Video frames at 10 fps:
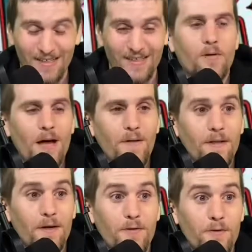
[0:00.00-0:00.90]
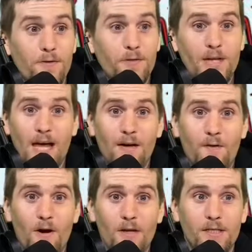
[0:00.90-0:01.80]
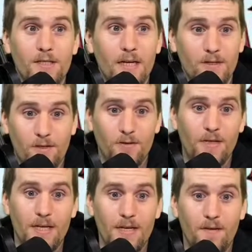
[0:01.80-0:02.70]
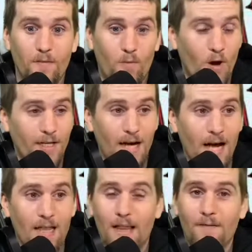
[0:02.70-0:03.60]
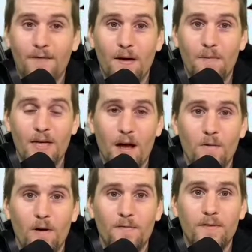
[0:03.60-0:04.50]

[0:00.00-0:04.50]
So now that they're through Jack of Hearts, there's only one guy left that we know of.